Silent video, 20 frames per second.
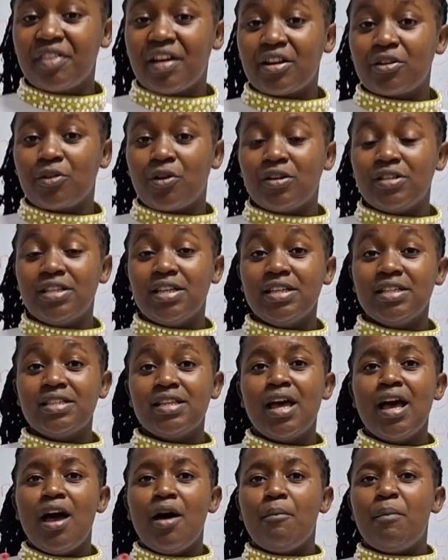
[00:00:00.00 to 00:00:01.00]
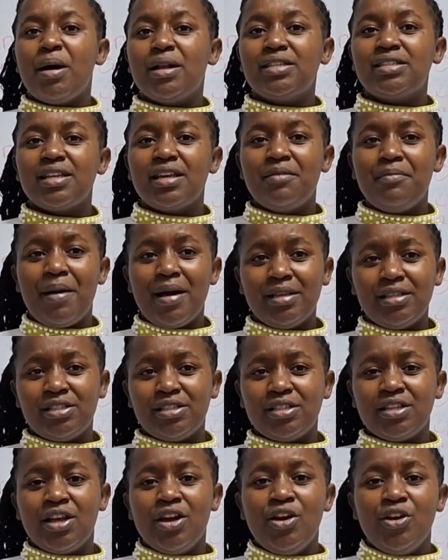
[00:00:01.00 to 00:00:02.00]
that causes, but
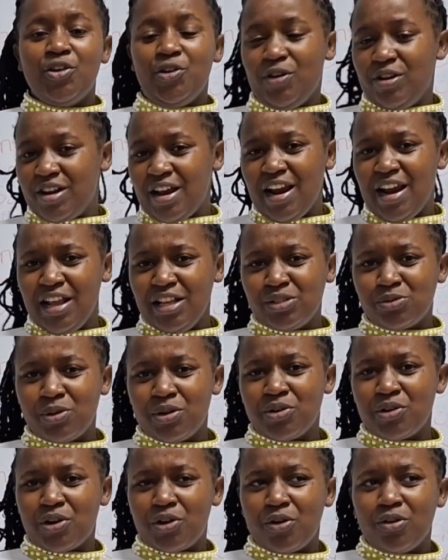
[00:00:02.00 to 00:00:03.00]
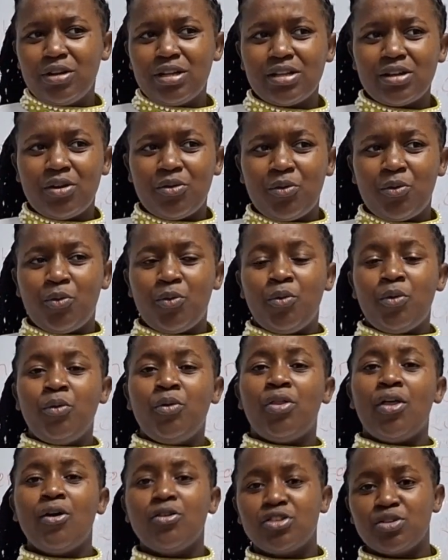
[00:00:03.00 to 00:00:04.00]
imagine you realize when you're not
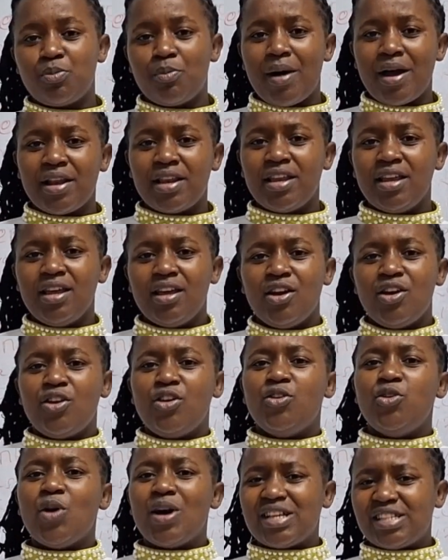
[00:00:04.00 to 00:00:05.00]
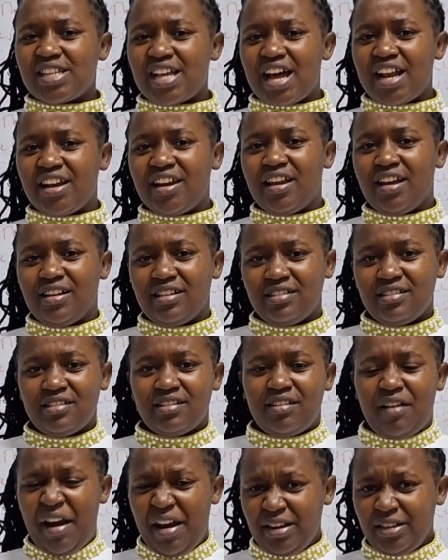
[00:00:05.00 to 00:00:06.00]
without money, you are sad,
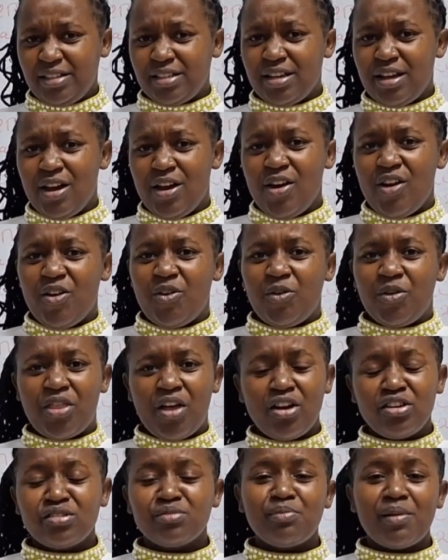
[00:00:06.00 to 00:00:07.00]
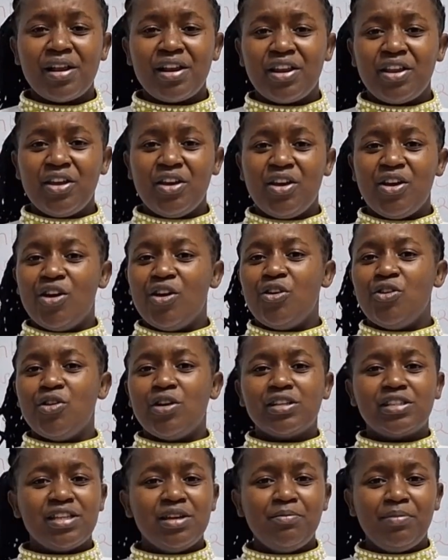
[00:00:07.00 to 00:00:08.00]
right? Without money,
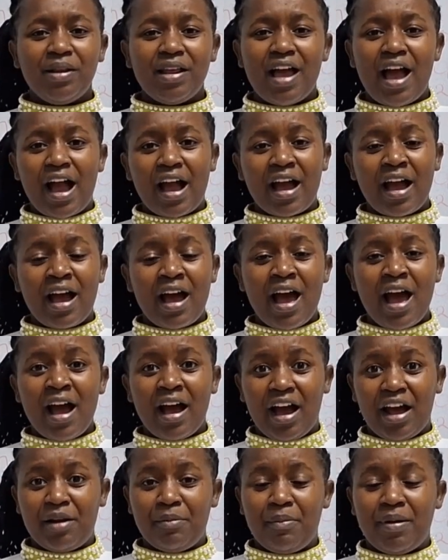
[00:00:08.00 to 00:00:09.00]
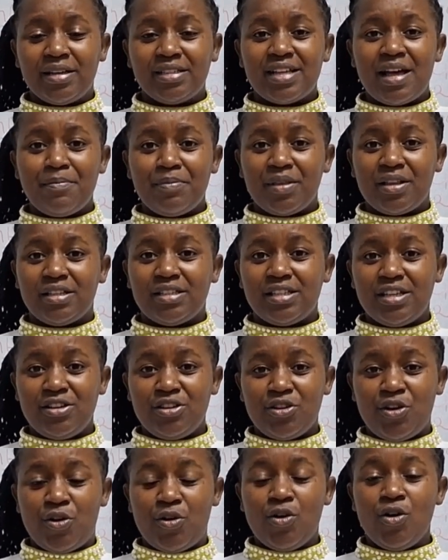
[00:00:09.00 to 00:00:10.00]
you're simply angered by something
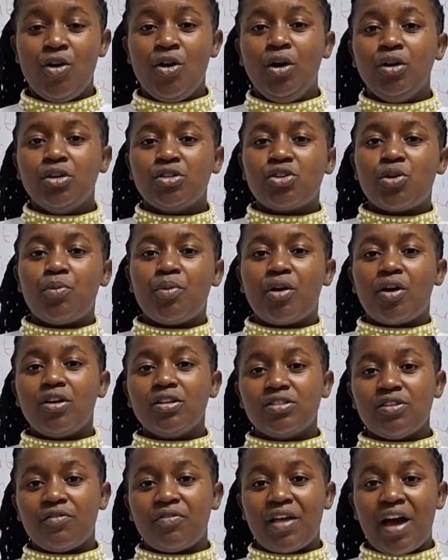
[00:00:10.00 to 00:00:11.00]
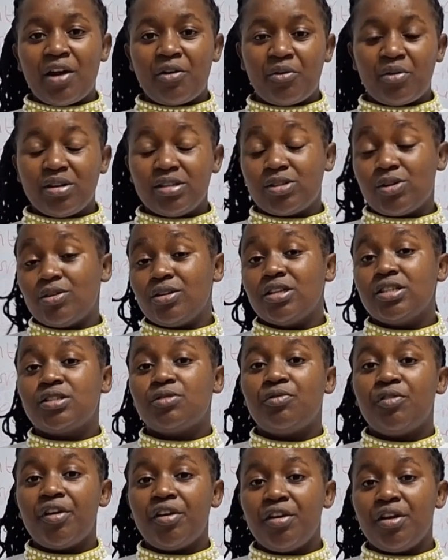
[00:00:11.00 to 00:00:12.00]
simple. So because of that reason, it's
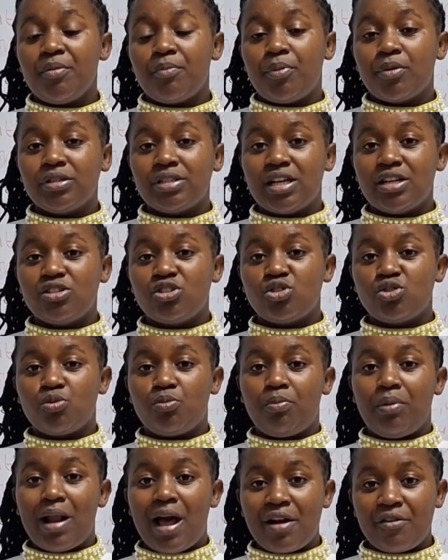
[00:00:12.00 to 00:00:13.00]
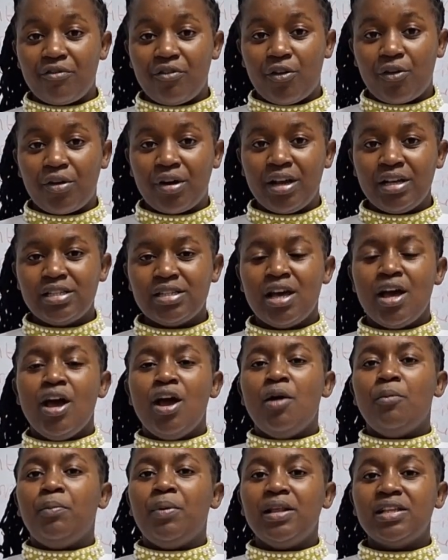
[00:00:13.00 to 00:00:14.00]
very important to plan for it.
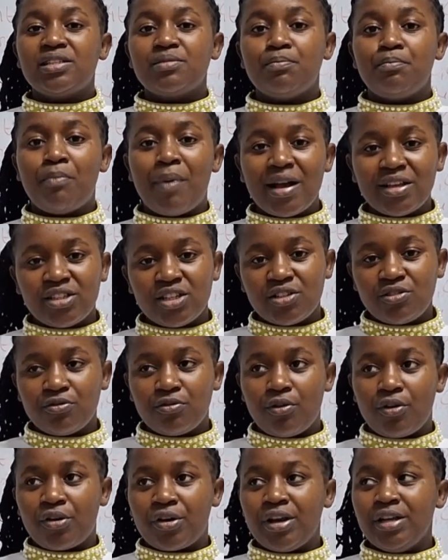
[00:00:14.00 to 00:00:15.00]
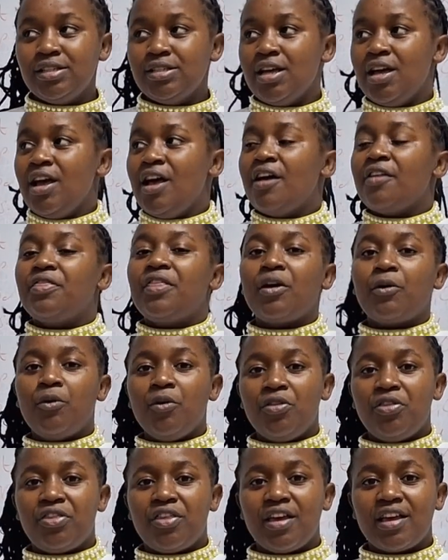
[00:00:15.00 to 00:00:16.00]
Please budget for it. The
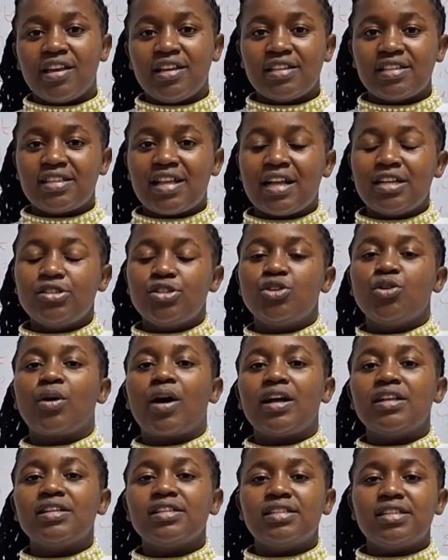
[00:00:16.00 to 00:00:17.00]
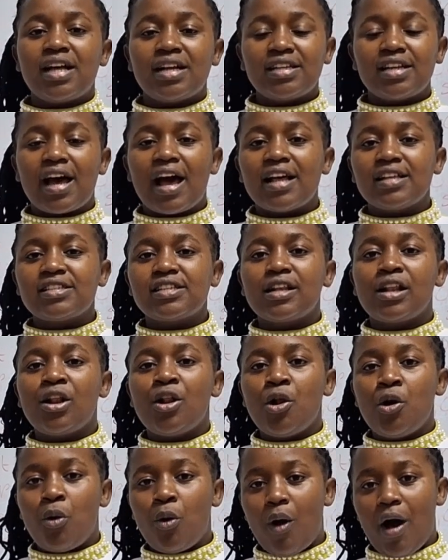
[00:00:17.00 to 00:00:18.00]
good thing is that you can start as
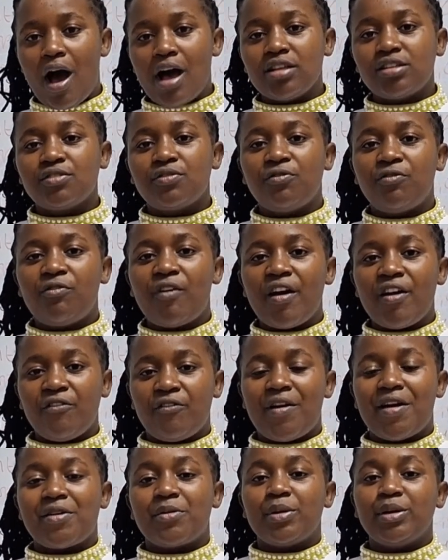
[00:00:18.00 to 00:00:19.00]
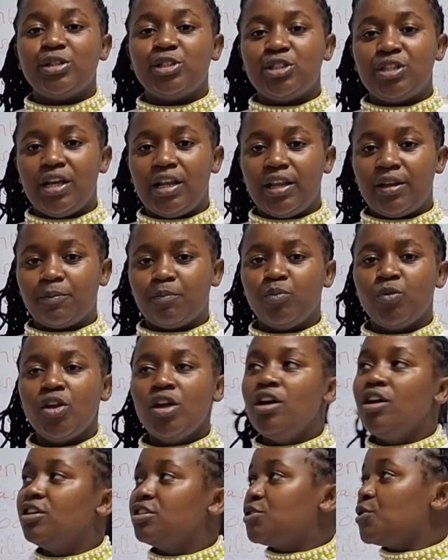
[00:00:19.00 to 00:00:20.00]
low as 500 shillings.
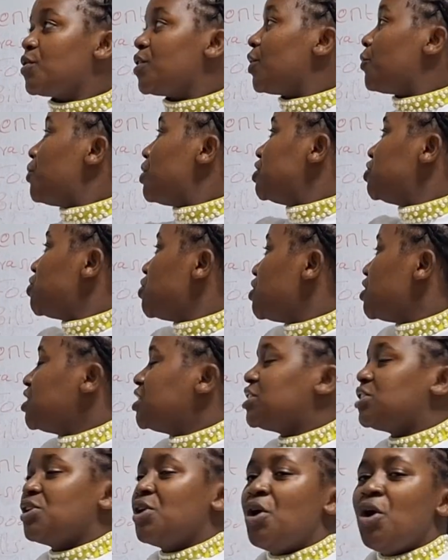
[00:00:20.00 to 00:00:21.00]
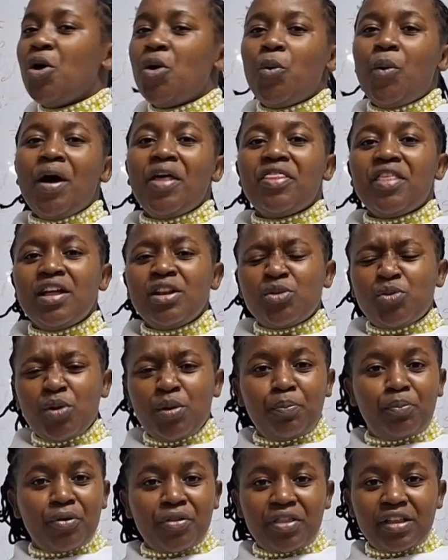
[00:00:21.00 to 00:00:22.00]
So the question is, where then do
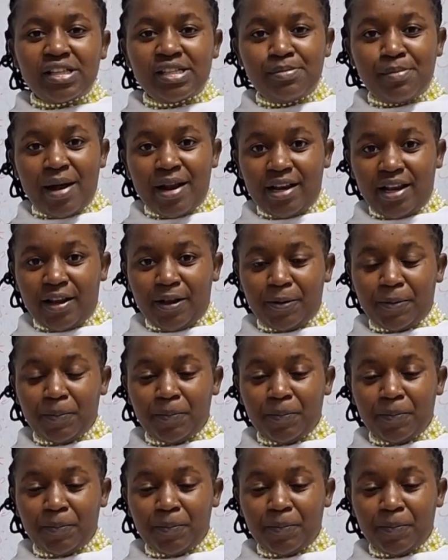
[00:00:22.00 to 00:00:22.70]
we put this money?